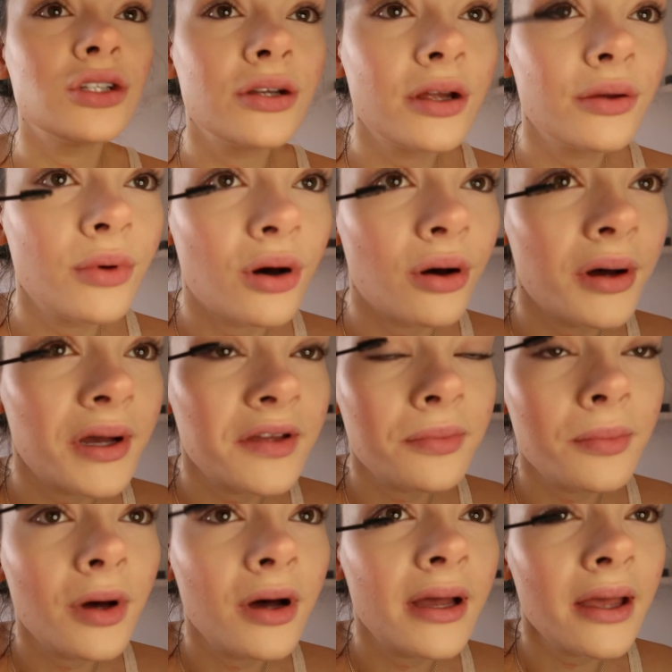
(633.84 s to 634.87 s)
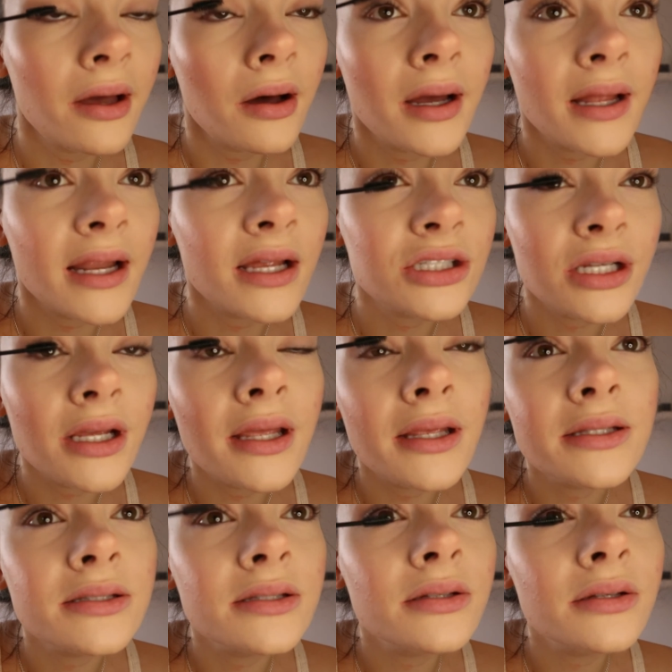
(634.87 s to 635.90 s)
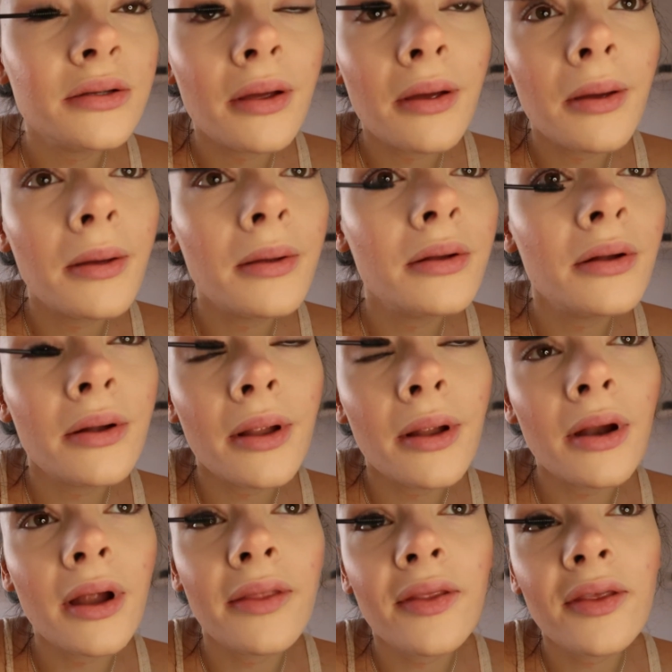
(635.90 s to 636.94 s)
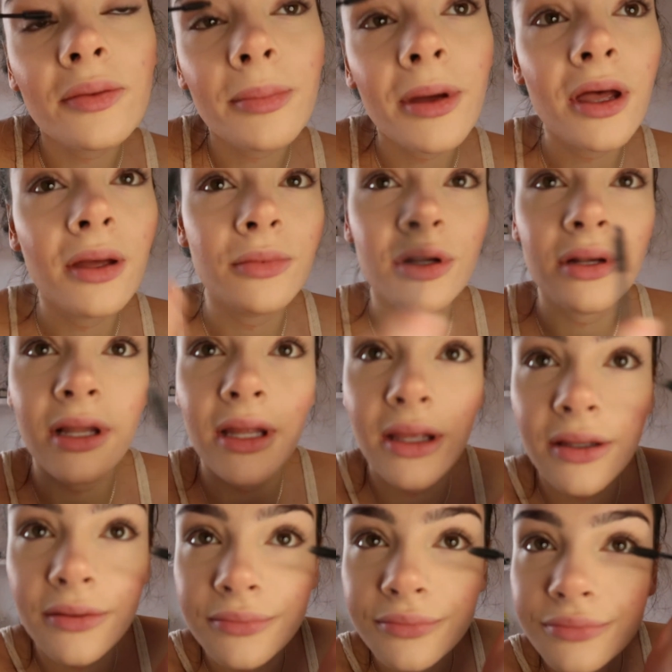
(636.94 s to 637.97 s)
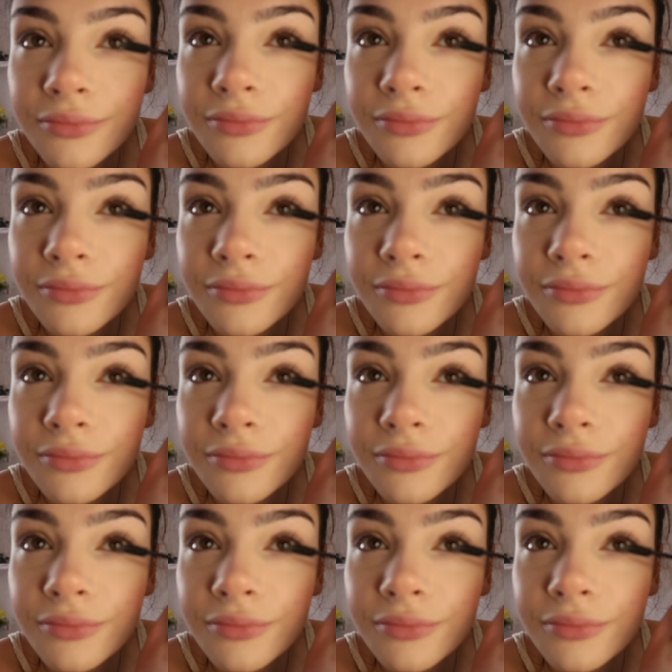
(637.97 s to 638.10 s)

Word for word: And you know what? If my eyelashes look like this permanently,